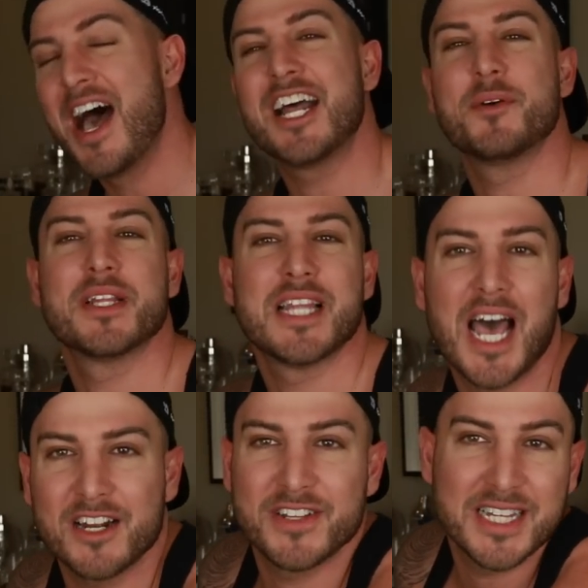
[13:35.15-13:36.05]
I know a
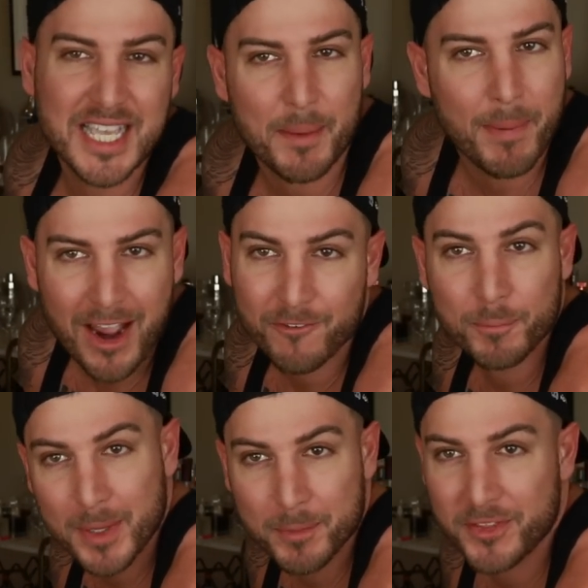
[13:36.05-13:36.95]
lot of elite and powerful
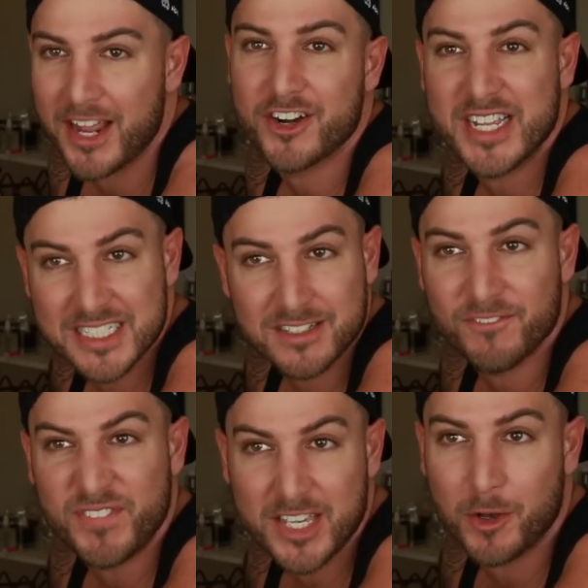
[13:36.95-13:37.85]
people that are into
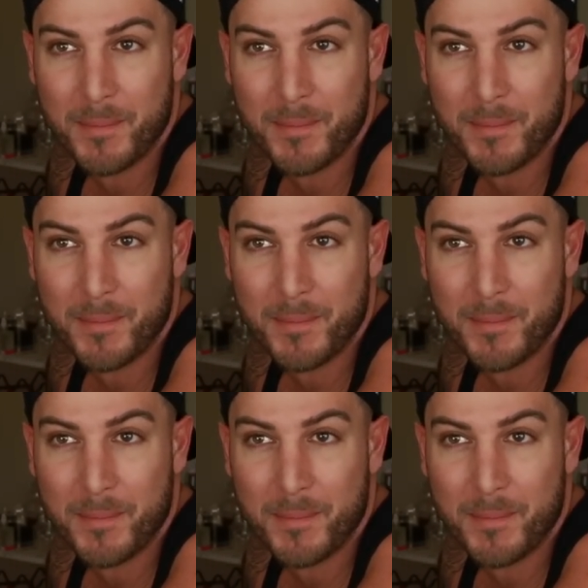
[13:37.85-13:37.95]
fecal